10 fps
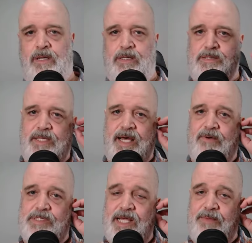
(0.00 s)
So that
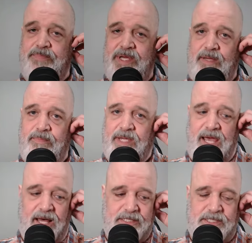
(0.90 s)
was MP
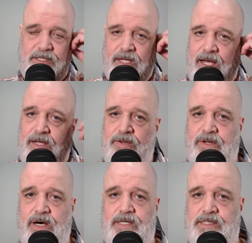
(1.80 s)
McAllister, the guy who
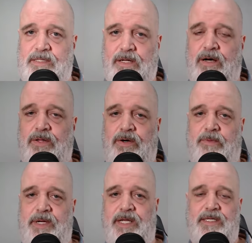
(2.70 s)
caused called the whole
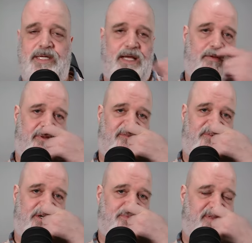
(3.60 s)
meeting together in the
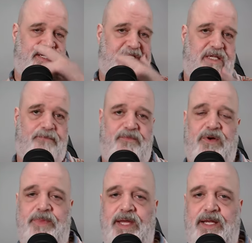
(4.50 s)
first place
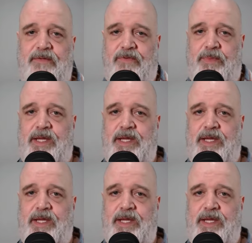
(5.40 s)
from the from the